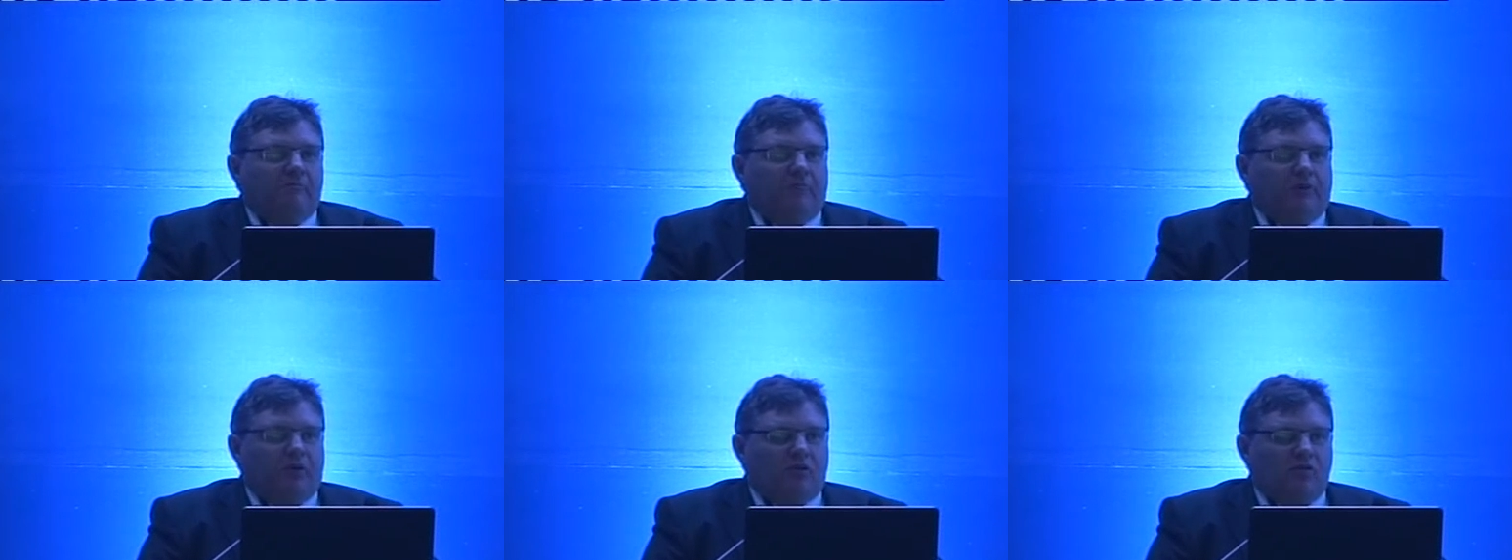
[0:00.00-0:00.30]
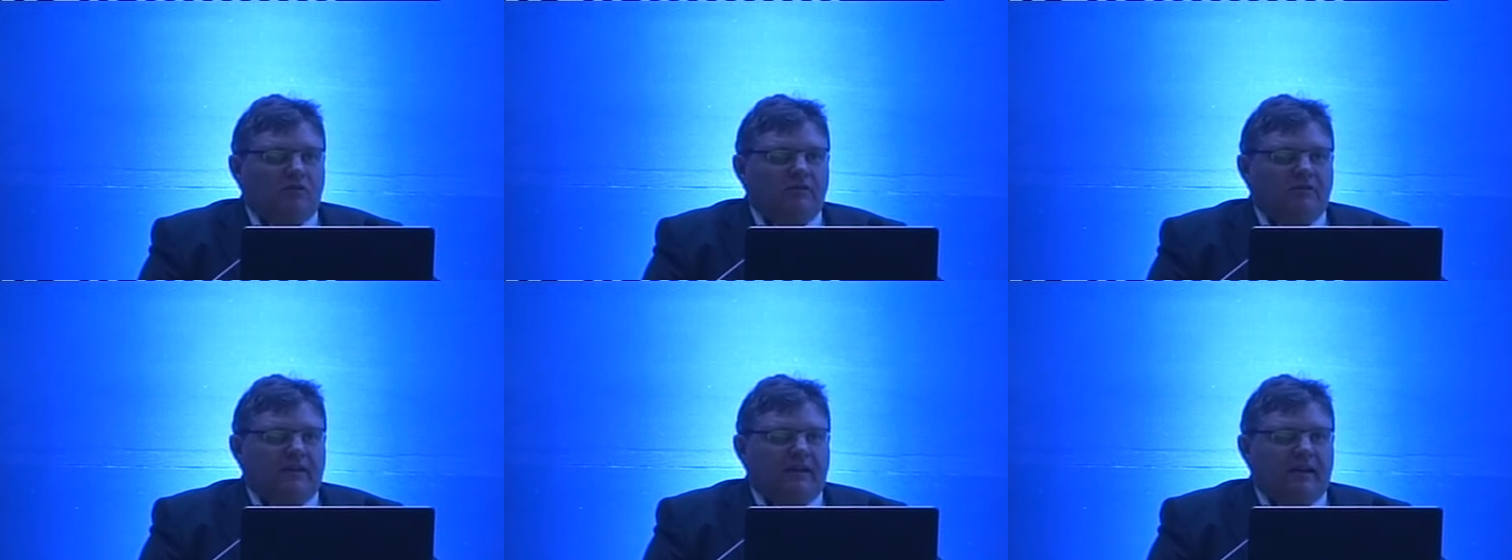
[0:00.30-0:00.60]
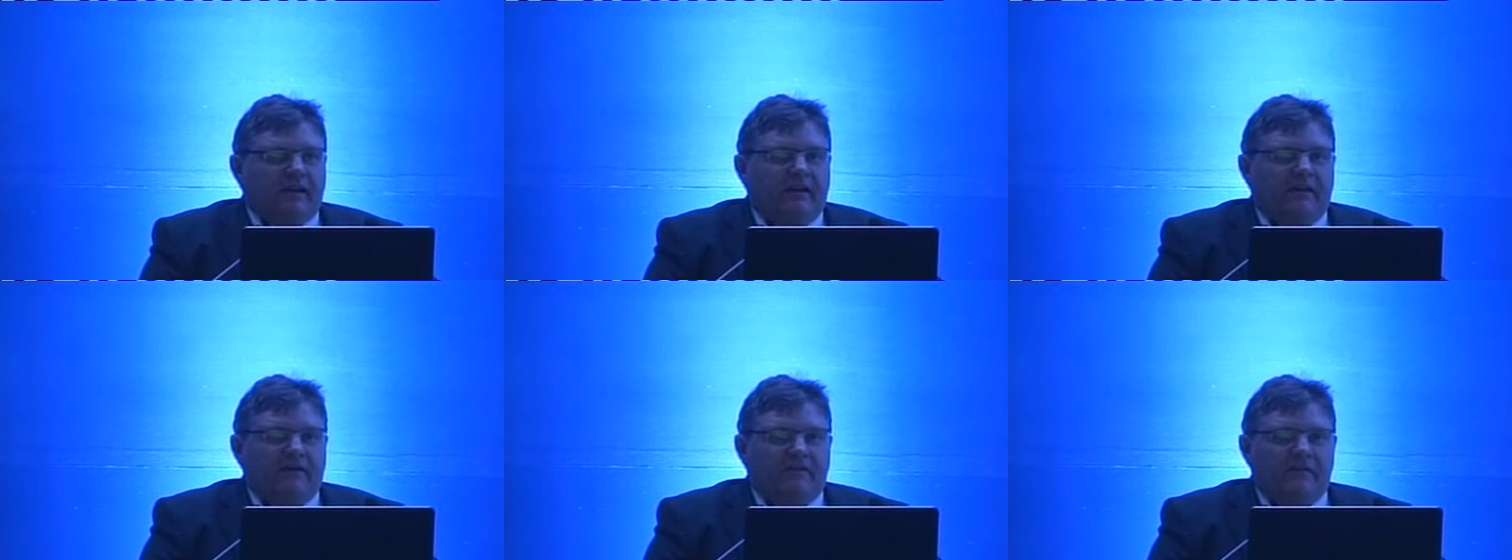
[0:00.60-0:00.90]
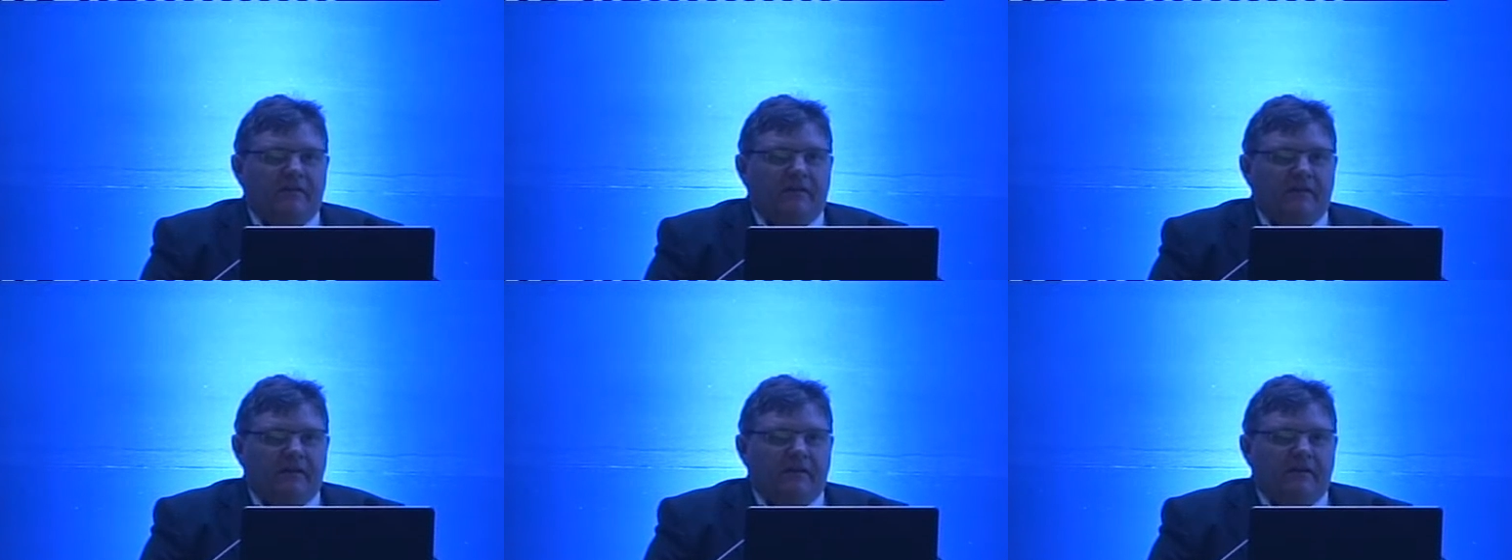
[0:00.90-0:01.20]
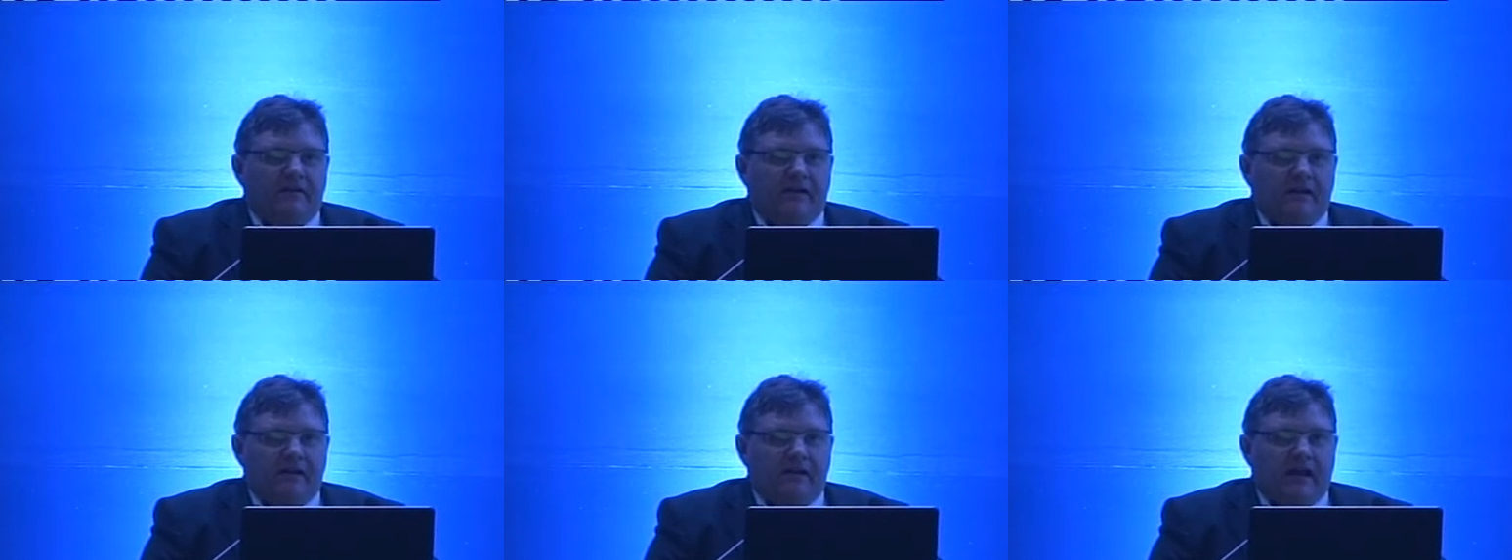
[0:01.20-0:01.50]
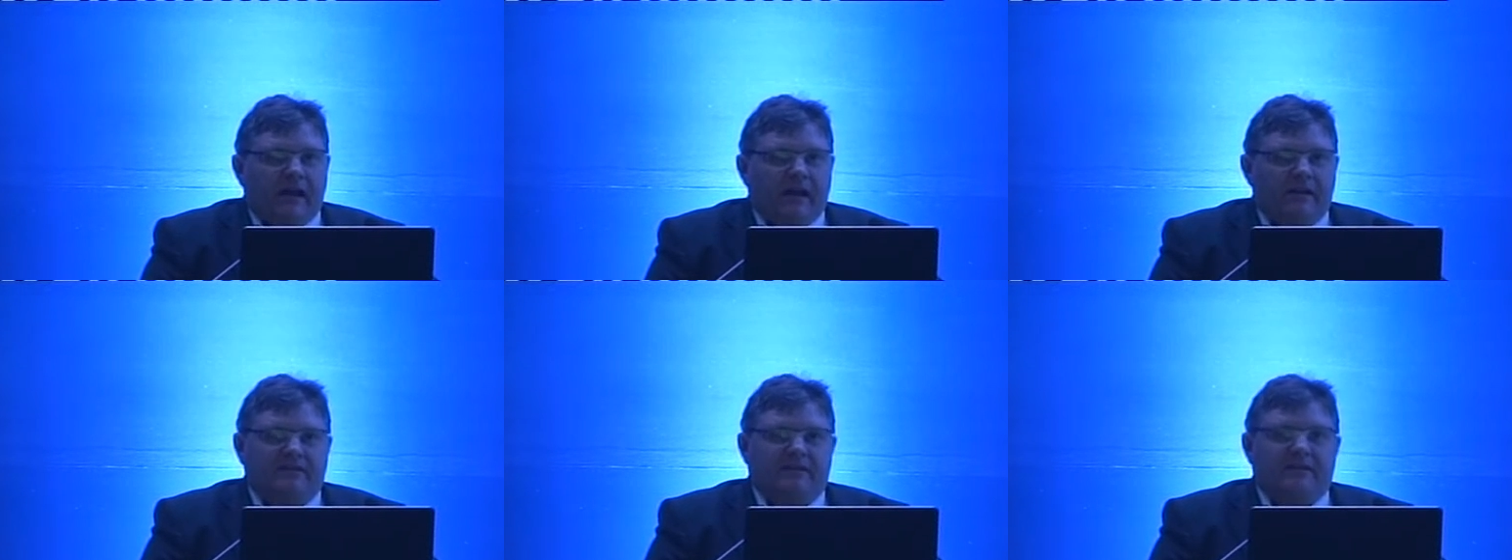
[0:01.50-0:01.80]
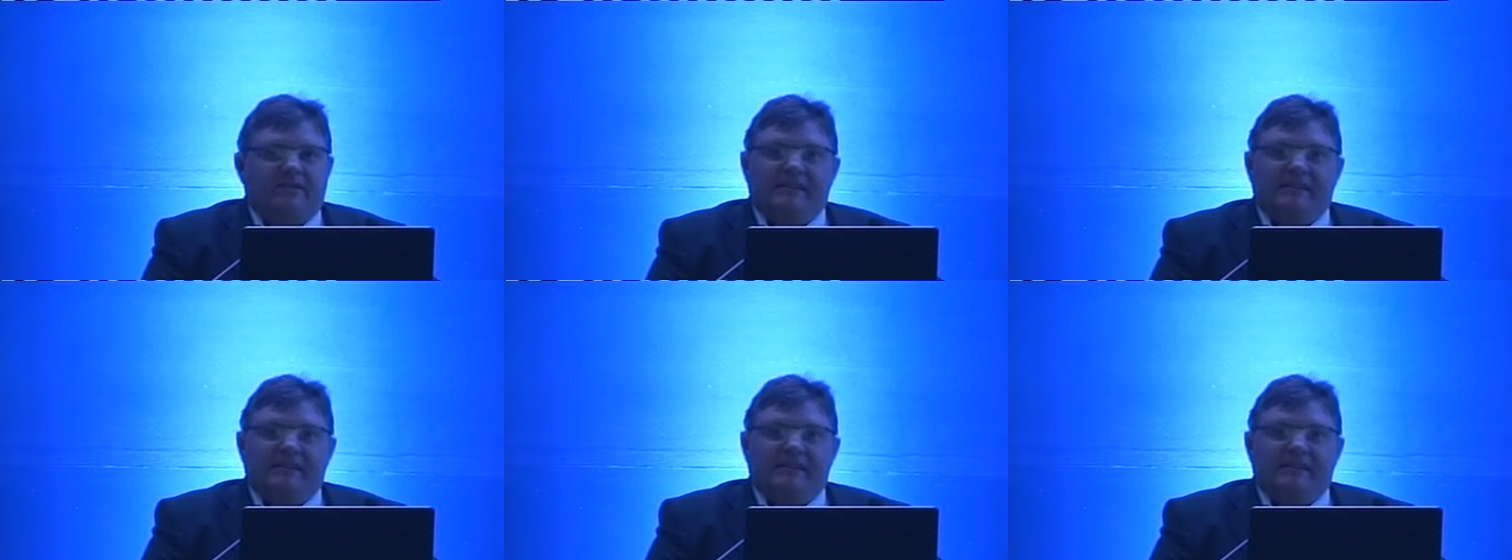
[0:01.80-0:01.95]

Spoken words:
Prose is a